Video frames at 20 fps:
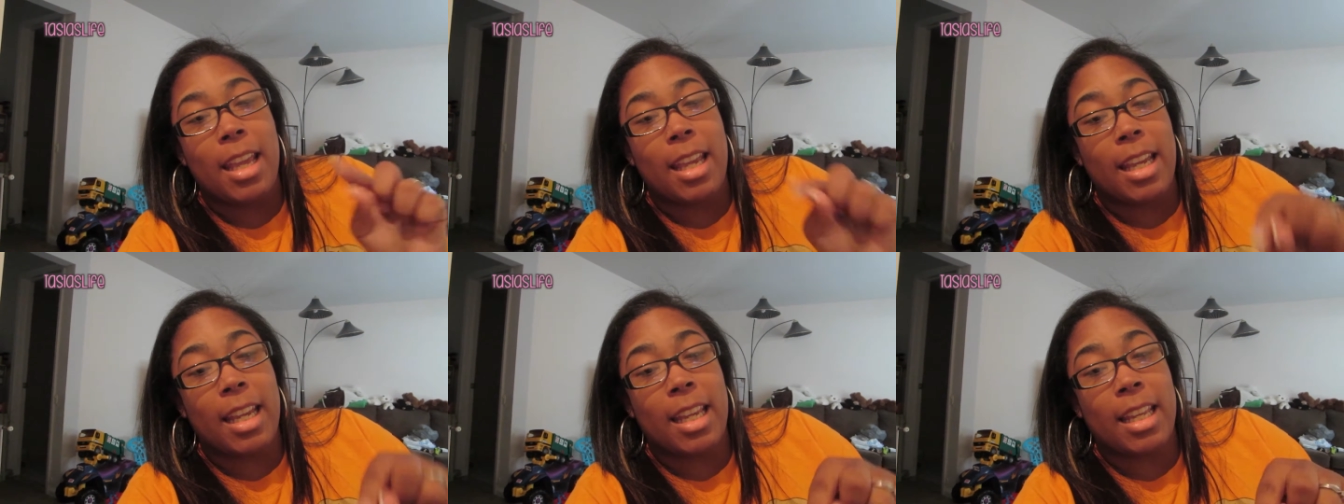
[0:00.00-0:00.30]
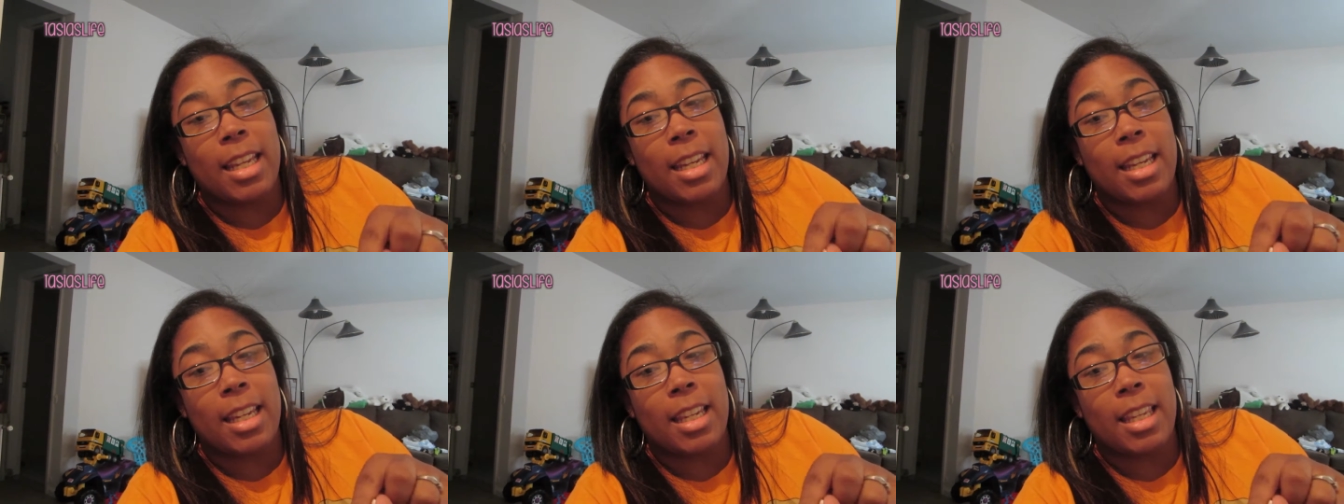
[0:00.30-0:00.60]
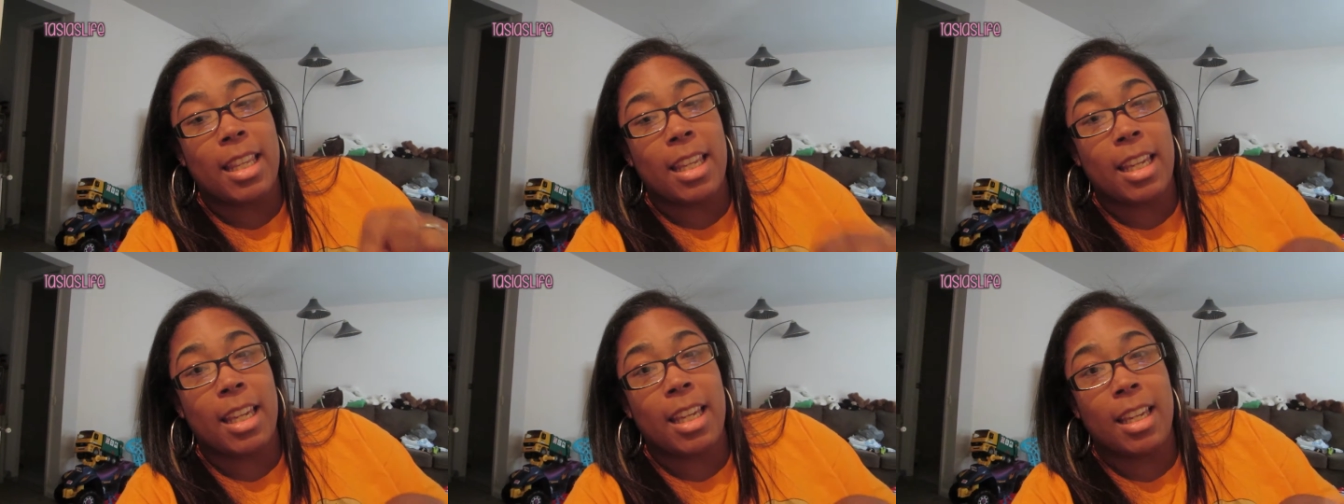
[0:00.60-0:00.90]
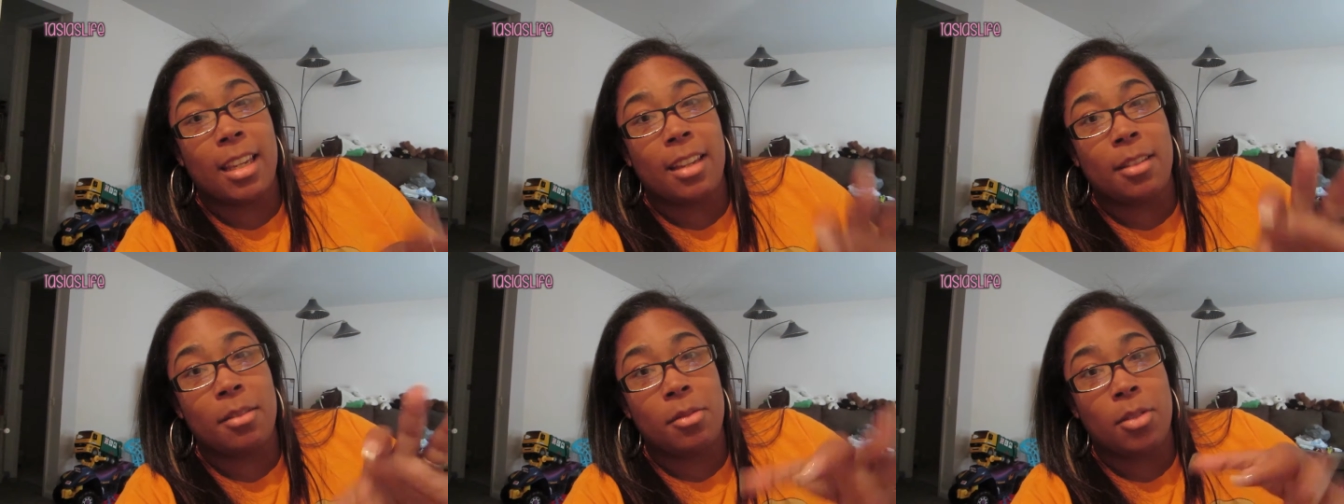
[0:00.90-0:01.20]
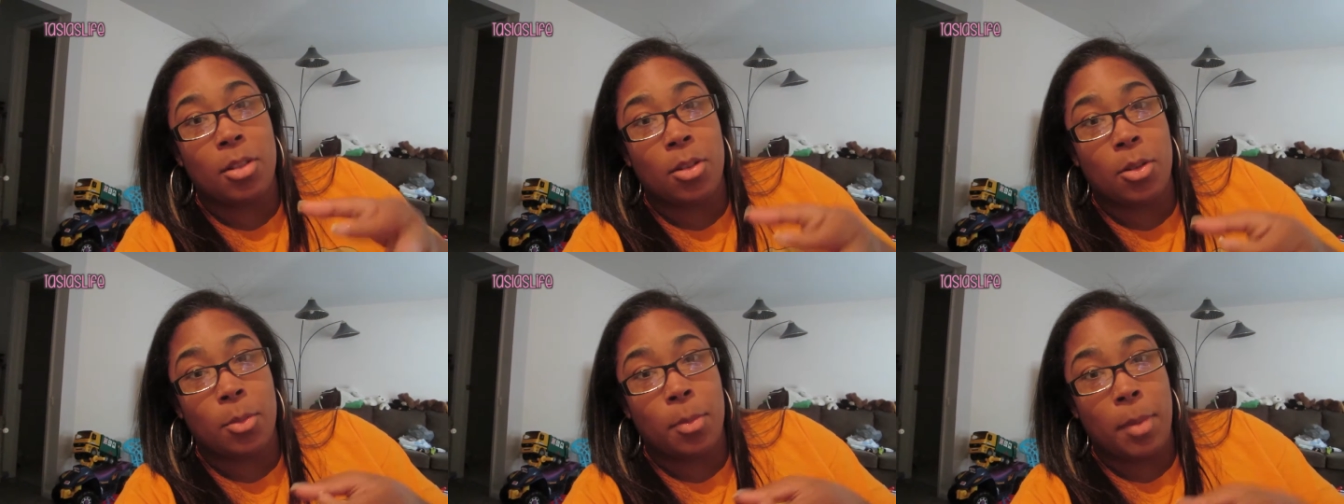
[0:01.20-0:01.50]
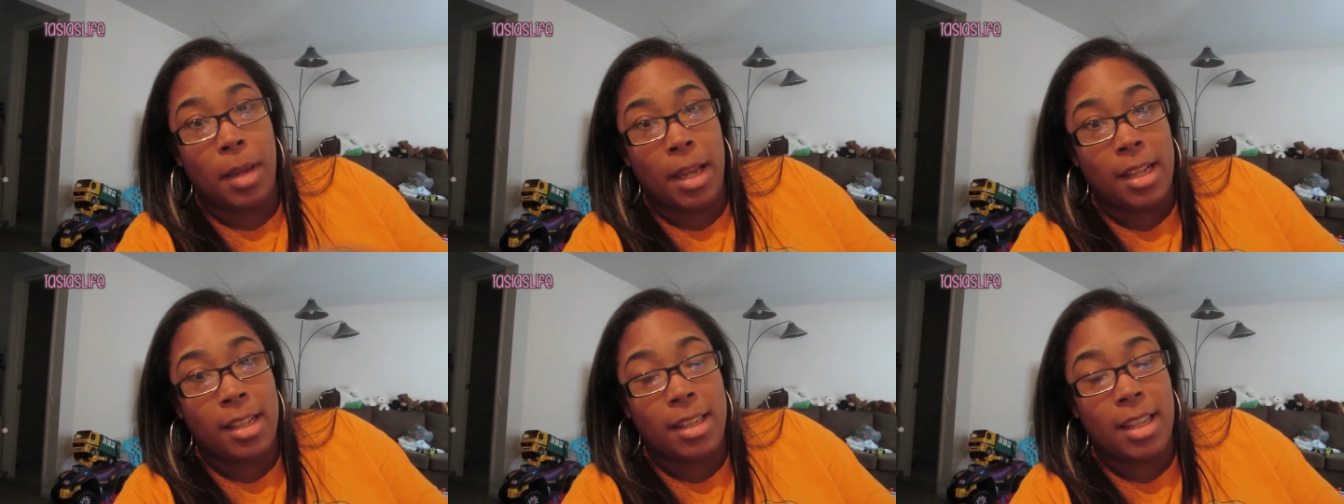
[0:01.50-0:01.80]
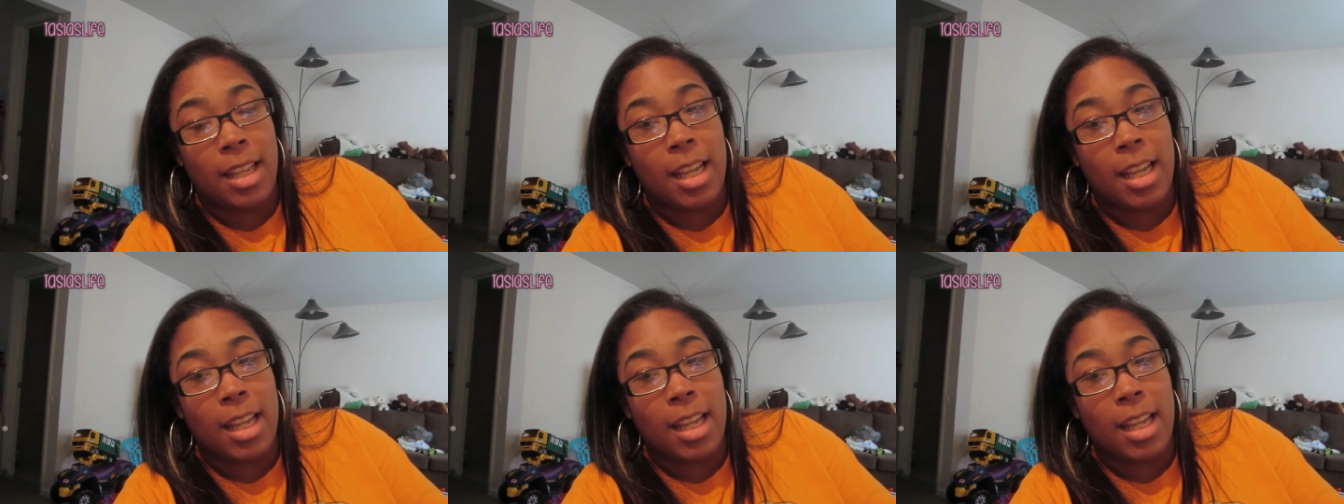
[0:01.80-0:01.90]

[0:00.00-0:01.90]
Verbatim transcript: In the little paint